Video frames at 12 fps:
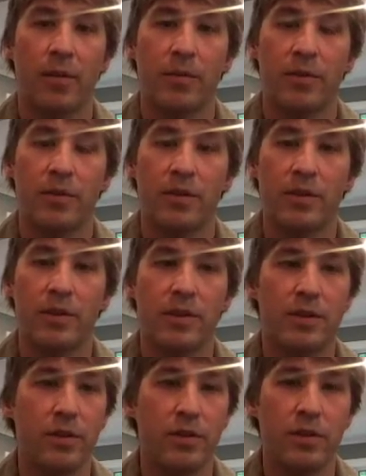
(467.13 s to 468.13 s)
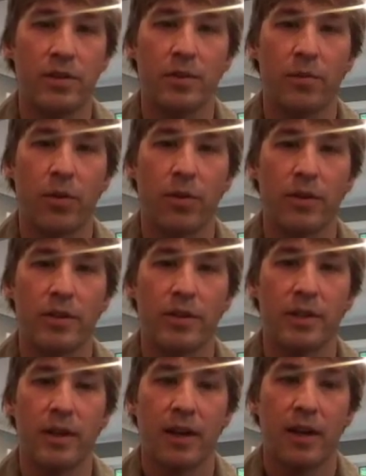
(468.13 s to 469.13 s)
So it's hugely important,